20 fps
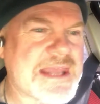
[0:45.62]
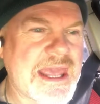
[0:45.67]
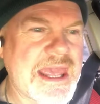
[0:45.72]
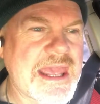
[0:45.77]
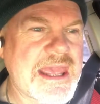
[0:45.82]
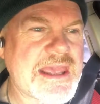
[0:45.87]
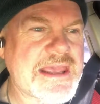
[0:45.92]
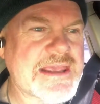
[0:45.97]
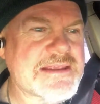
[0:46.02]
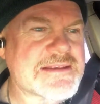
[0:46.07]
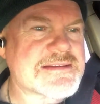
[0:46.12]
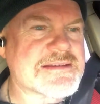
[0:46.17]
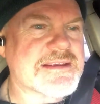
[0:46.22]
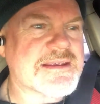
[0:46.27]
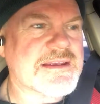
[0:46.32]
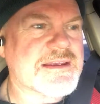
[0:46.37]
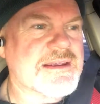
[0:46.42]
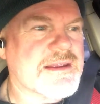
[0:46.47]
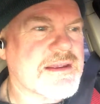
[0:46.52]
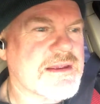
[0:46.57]
Days
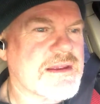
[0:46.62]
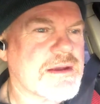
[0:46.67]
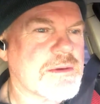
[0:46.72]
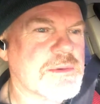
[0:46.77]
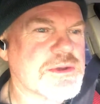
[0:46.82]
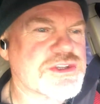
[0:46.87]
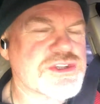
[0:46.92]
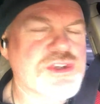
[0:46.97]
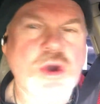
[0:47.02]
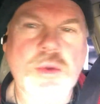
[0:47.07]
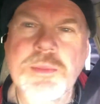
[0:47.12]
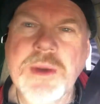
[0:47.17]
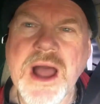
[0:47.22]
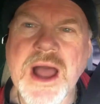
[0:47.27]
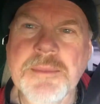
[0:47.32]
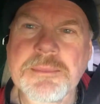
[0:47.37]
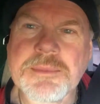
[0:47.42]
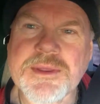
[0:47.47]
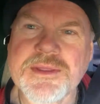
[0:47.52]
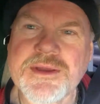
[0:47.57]
was so
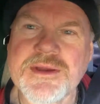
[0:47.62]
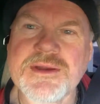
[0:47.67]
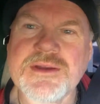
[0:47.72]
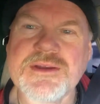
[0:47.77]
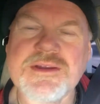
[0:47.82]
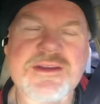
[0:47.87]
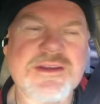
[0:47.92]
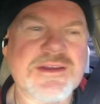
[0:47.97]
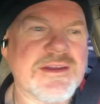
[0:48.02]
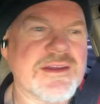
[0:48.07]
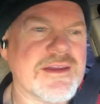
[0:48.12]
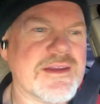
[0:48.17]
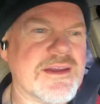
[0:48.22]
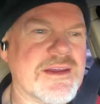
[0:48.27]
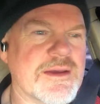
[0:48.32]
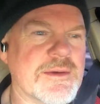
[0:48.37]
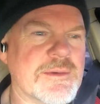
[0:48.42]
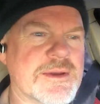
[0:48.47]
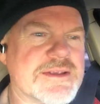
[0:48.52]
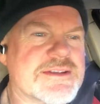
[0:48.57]
popular
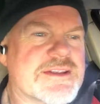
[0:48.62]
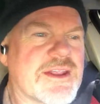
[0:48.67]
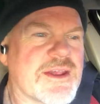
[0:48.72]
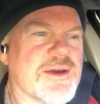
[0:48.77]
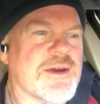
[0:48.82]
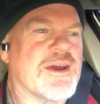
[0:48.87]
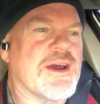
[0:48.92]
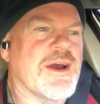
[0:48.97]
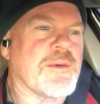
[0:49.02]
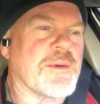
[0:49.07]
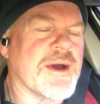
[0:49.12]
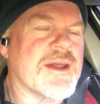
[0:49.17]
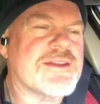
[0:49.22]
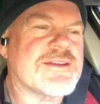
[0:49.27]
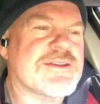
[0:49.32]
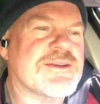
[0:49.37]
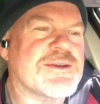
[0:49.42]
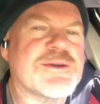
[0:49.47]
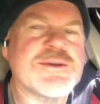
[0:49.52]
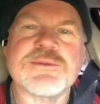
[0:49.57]
was, 1,
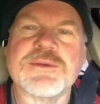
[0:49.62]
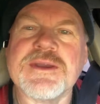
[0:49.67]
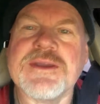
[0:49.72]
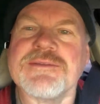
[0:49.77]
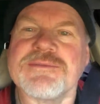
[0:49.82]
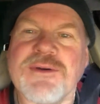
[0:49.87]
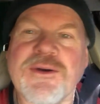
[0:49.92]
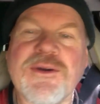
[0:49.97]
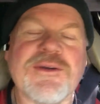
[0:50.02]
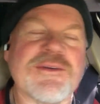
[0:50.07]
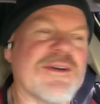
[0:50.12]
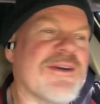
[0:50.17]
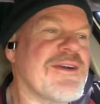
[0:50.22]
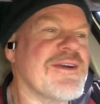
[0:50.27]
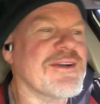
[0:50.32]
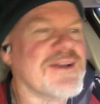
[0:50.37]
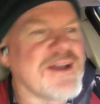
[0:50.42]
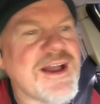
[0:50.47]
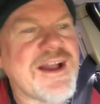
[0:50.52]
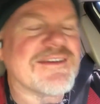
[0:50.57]
2, 3, 4,
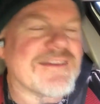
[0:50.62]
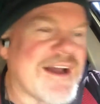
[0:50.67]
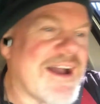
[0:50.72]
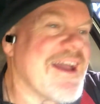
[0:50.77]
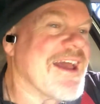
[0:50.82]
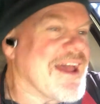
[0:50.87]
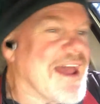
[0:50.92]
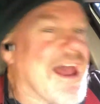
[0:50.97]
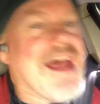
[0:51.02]
5.